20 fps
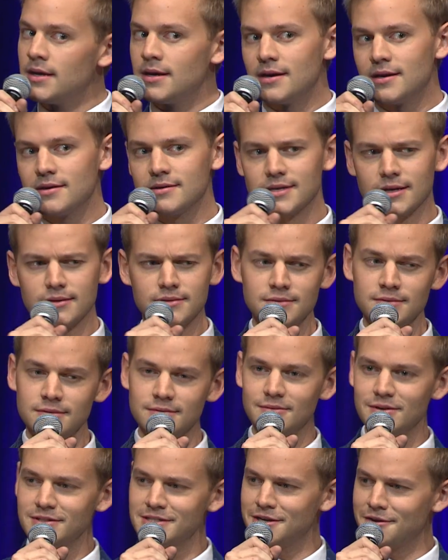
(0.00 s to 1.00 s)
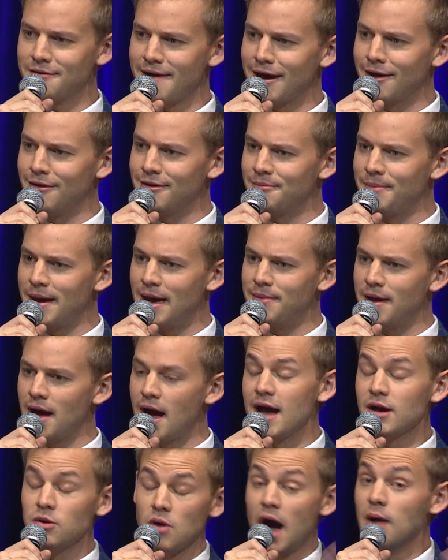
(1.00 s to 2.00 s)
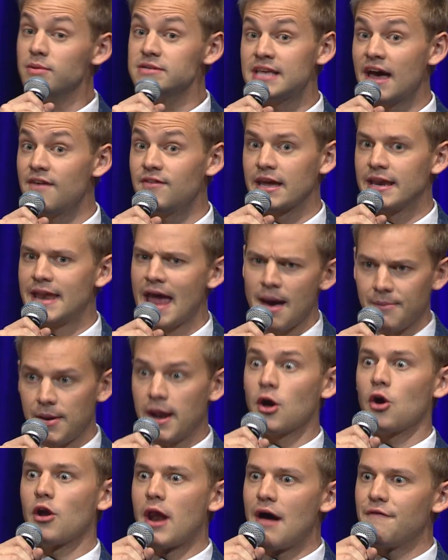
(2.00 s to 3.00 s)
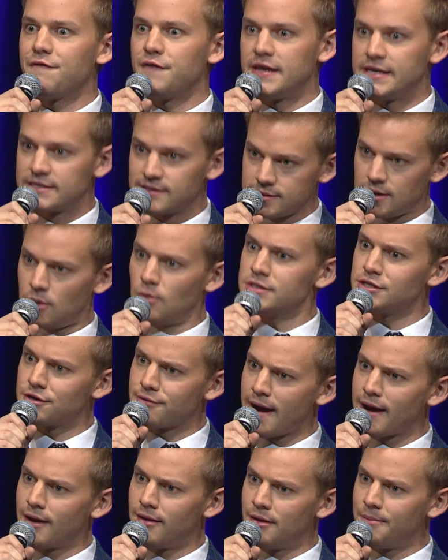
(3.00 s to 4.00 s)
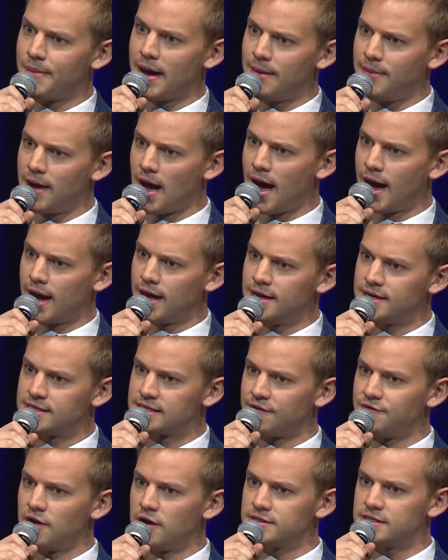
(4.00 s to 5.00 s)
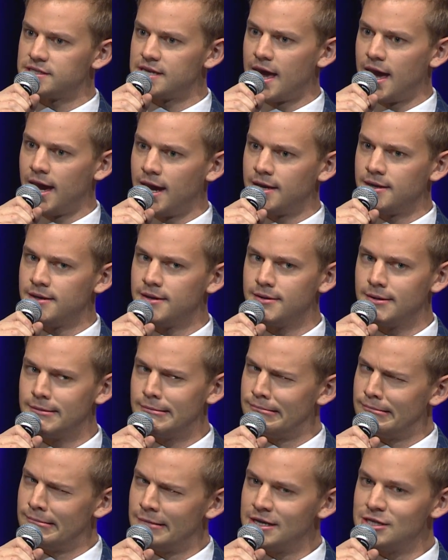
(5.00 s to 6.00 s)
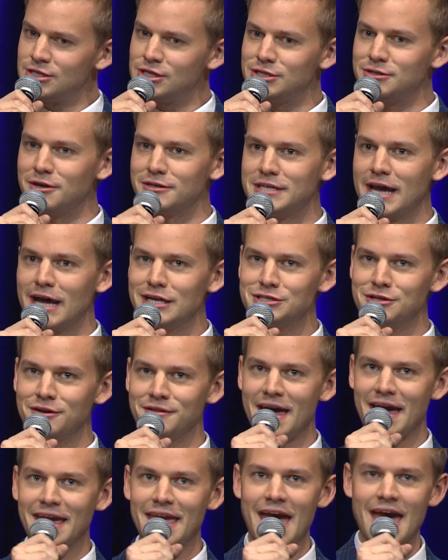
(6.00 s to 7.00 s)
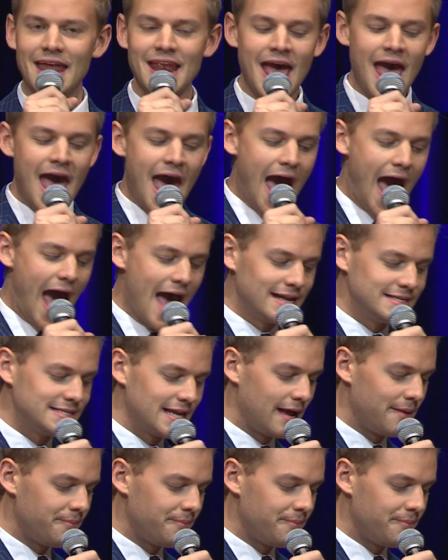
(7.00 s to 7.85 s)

I was like, oh, what's her angle on baby hyenas? I was having a nap, but I got up for this. I was like, what's her angle on baby hyenas? I've not seen... She's not touched on that yet. And